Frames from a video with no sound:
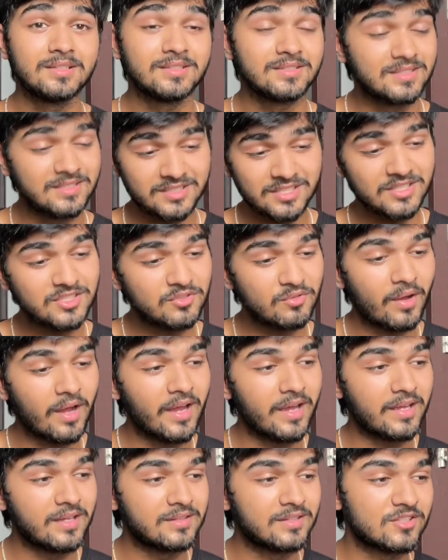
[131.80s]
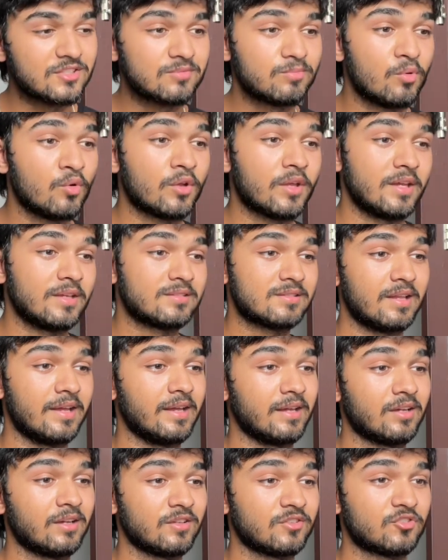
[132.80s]
This is why this book is
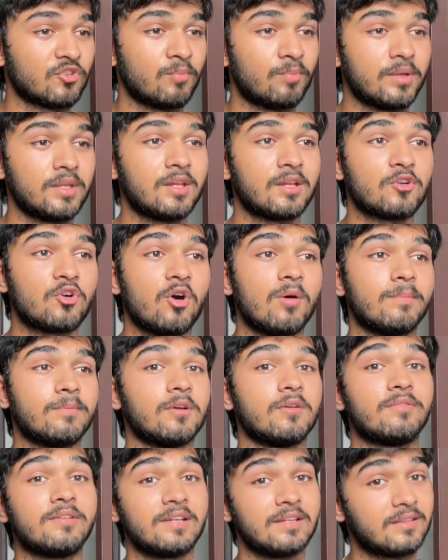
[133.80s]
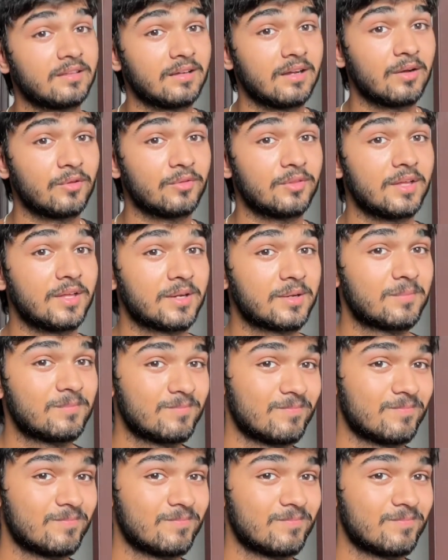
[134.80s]
like a superior copy of anything out there.